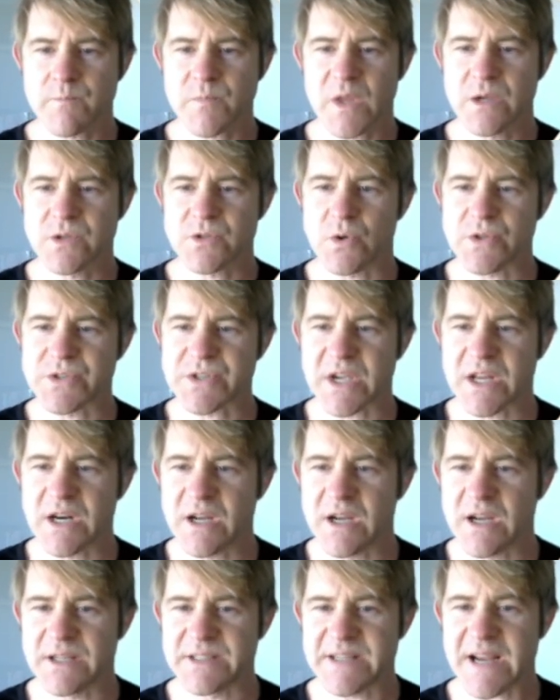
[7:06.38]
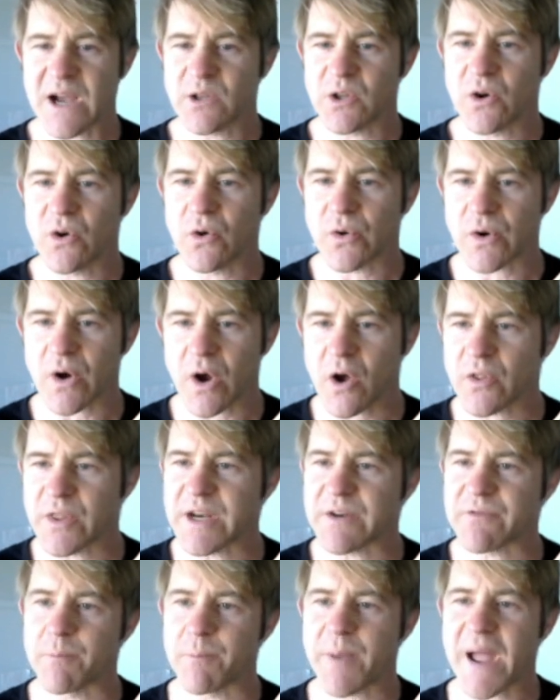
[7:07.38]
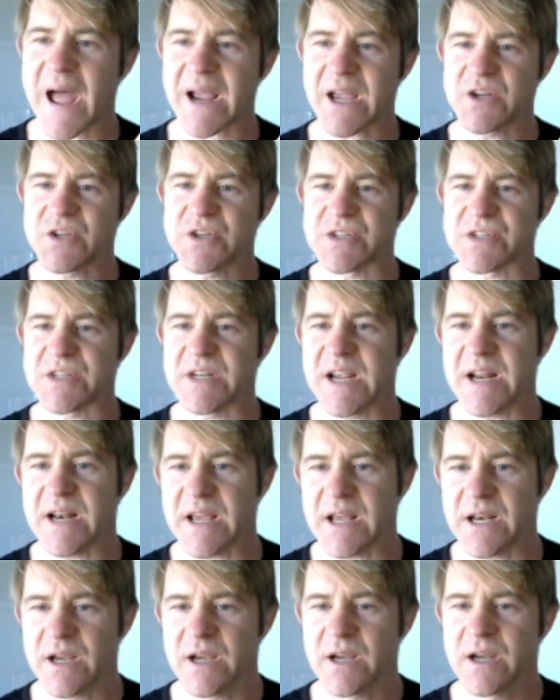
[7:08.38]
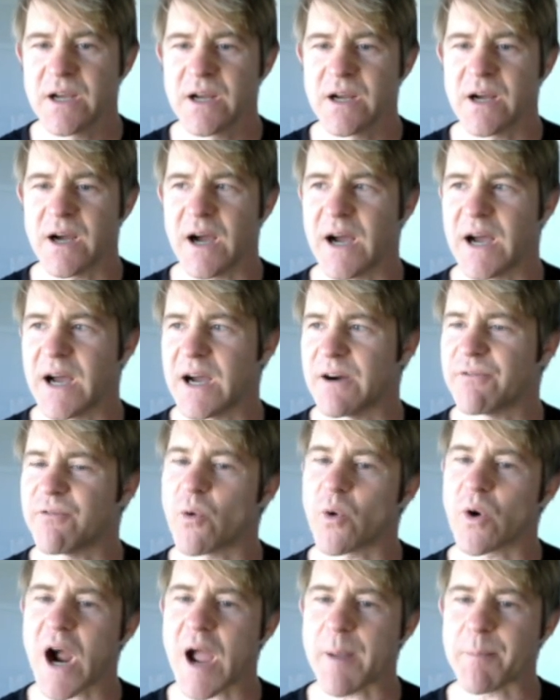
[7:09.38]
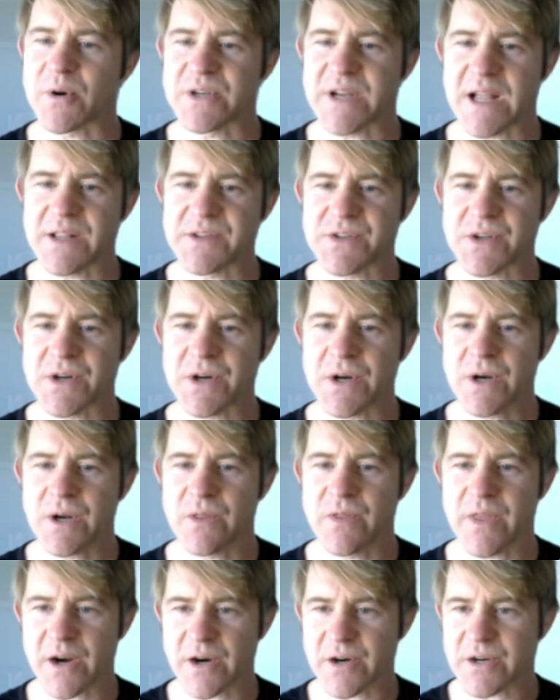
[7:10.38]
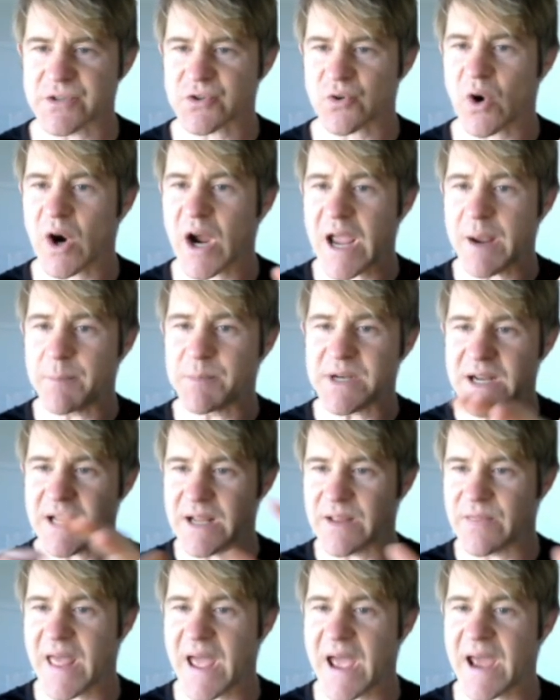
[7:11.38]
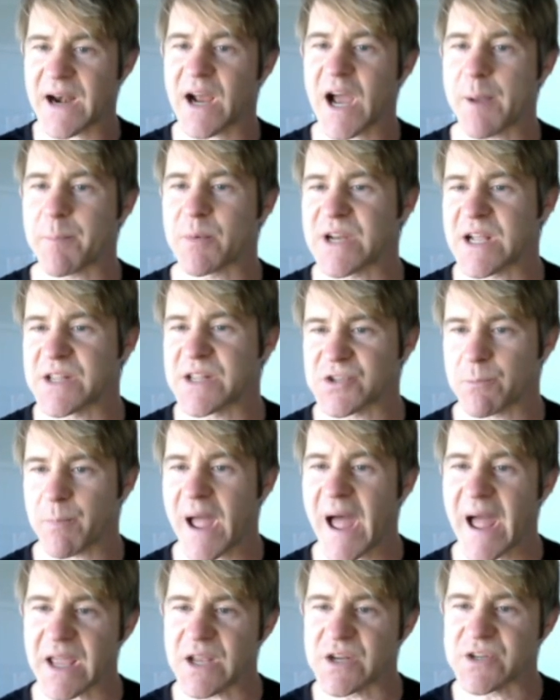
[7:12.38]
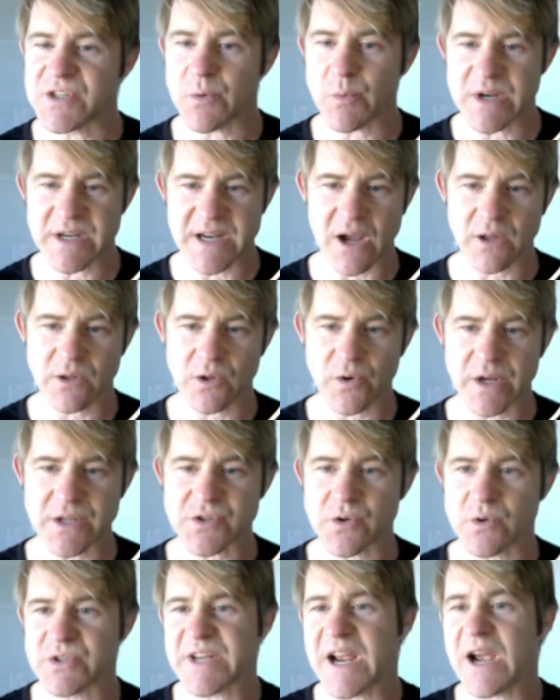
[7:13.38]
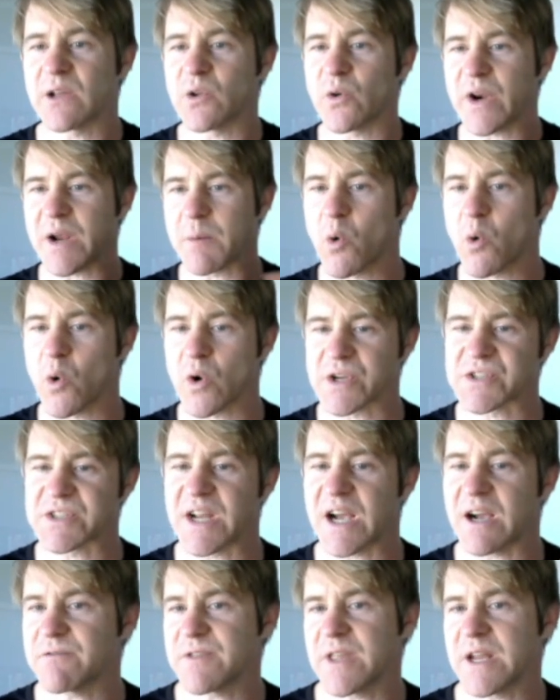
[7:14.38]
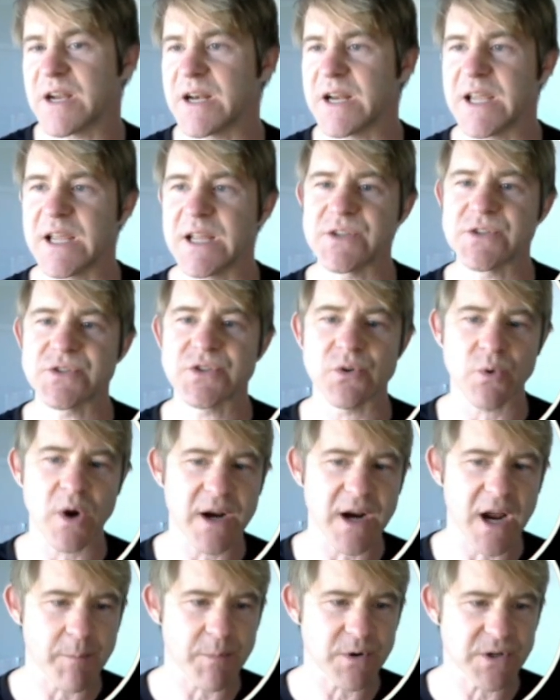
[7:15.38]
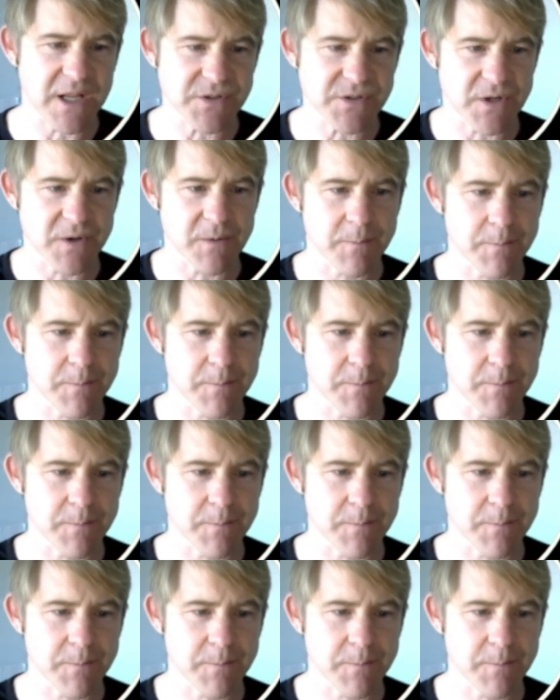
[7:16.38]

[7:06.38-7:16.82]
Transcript: So it's going to download all the different packages needed for Hypertensor that are described in that Hypertensor package that we downloaded. So it's downloading more stuff that it needs to run Hypertensor.